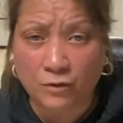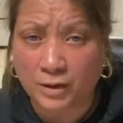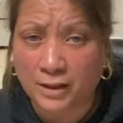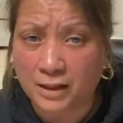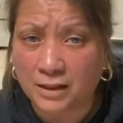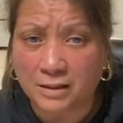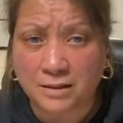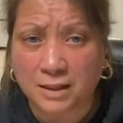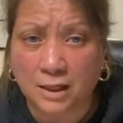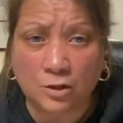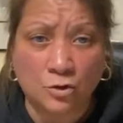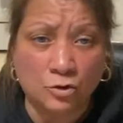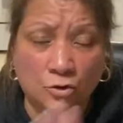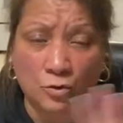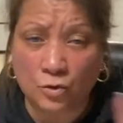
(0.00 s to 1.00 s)
it is, and
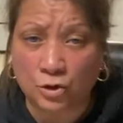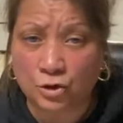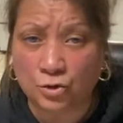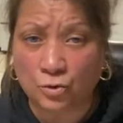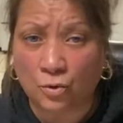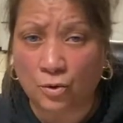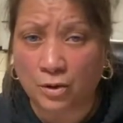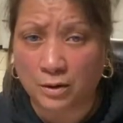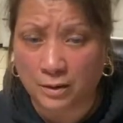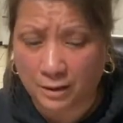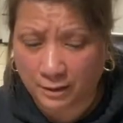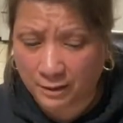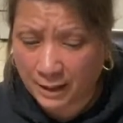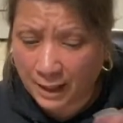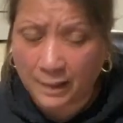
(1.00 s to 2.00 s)
you do a short,
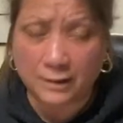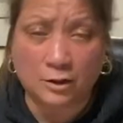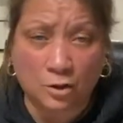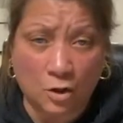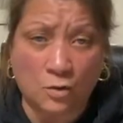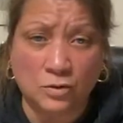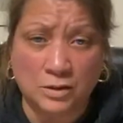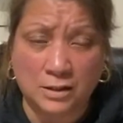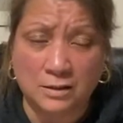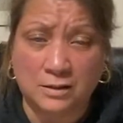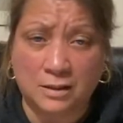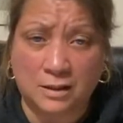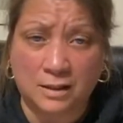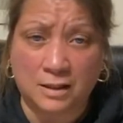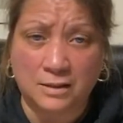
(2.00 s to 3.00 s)
that goes into
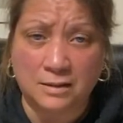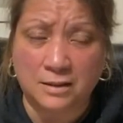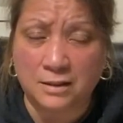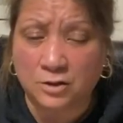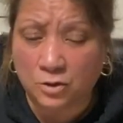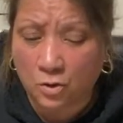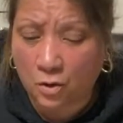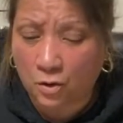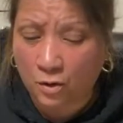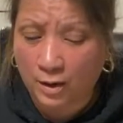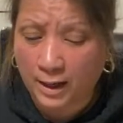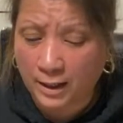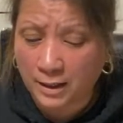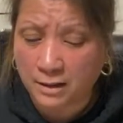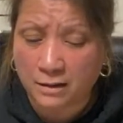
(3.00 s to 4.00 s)
this. It's called
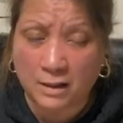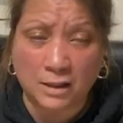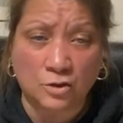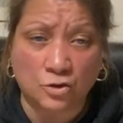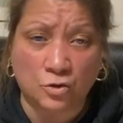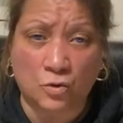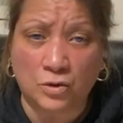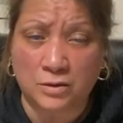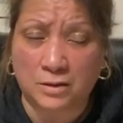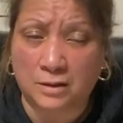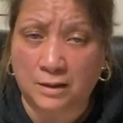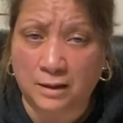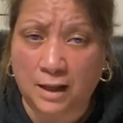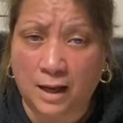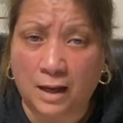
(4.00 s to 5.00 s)
Anything Shorts
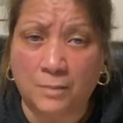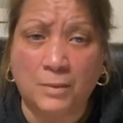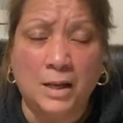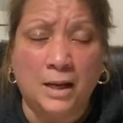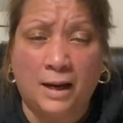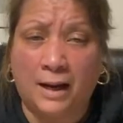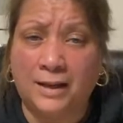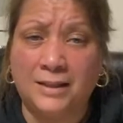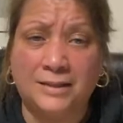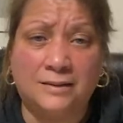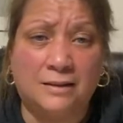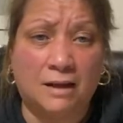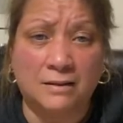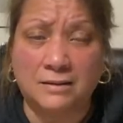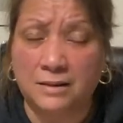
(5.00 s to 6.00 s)
Collab, and it
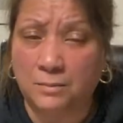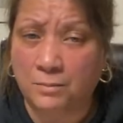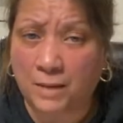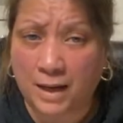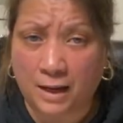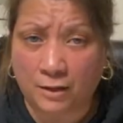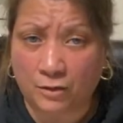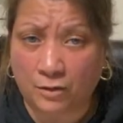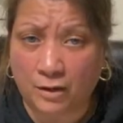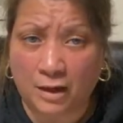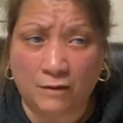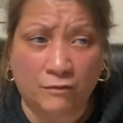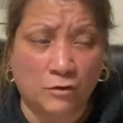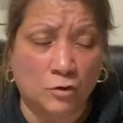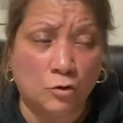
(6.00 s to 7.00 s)
doesn't matter.
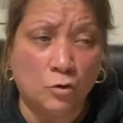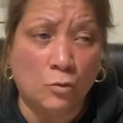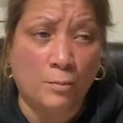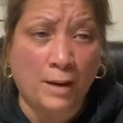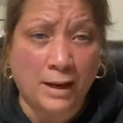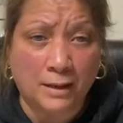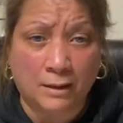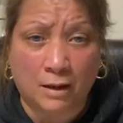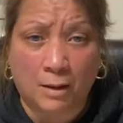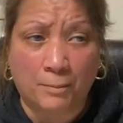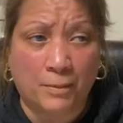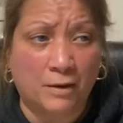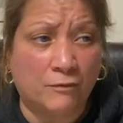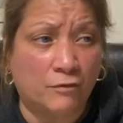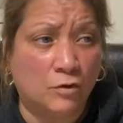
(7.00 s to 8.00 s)
If you do makeup,
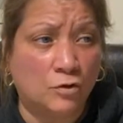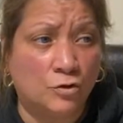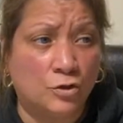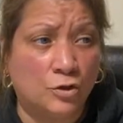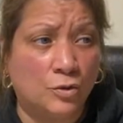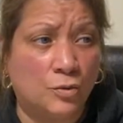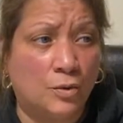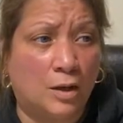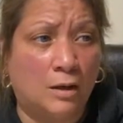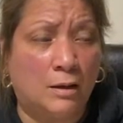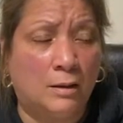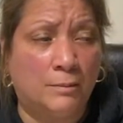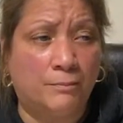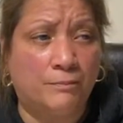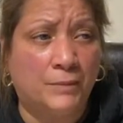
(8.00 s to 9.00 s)
if you do,
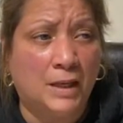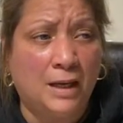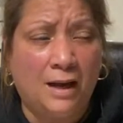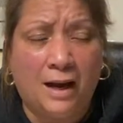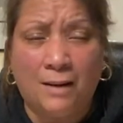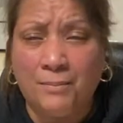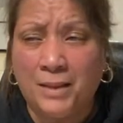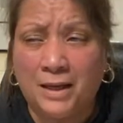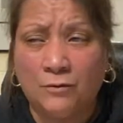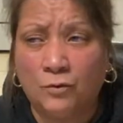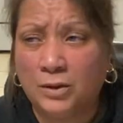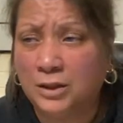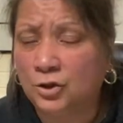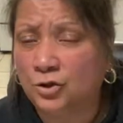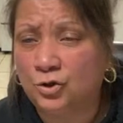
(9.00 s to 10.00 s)
I'm not
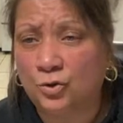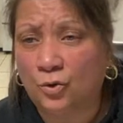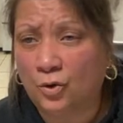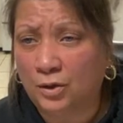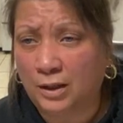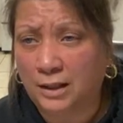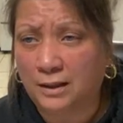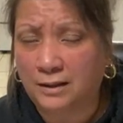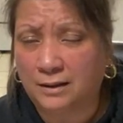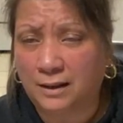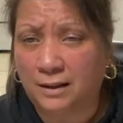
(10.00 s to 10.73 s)
really sure, like